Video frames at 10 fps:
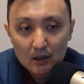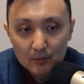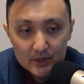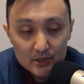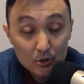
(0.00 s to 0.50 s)

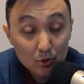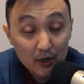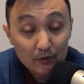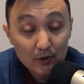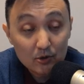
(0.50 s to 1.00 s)
President
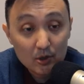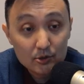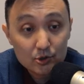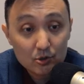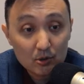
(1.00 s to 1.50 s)
Tokayev
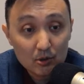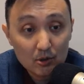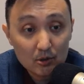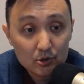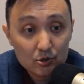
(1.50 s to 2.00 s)

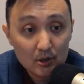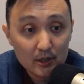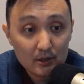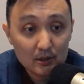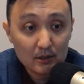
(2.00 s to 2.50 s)

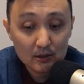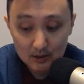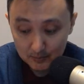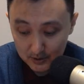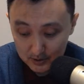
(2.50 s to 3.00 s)
congratulated
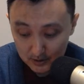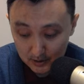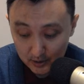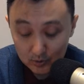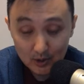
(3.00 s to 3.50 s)

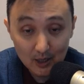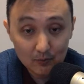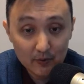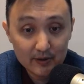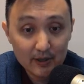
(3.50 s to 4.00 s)
President
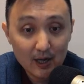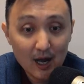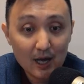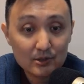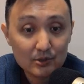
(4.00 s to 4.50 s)
Erdogan with
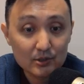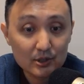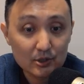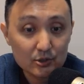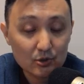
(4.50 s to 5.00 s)
100
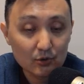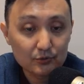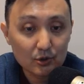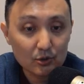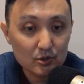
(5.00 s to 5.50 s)
years
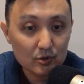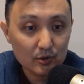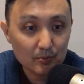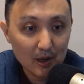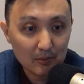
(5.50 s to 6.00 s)
of Turkish
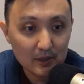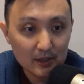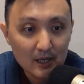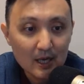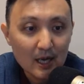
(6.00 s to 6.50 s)

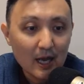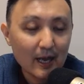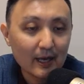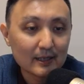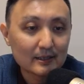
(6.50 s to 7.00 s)
Republic,
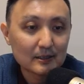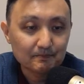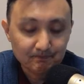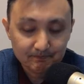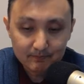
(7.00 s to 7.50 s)
and
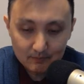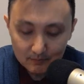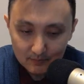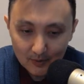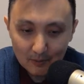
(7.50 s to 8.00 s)

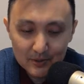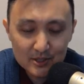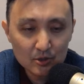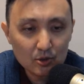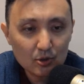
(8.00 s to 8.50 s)

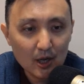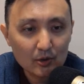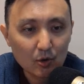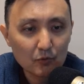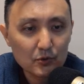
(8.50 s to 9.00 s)
President
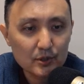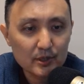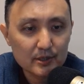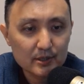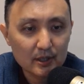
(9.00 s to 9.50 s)
Erdogan offered
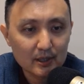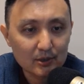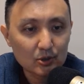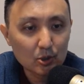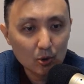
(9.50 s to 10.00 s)
his
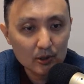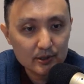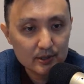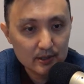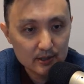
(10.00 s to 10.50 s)

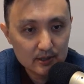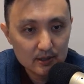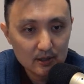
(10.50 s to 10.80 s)
condolences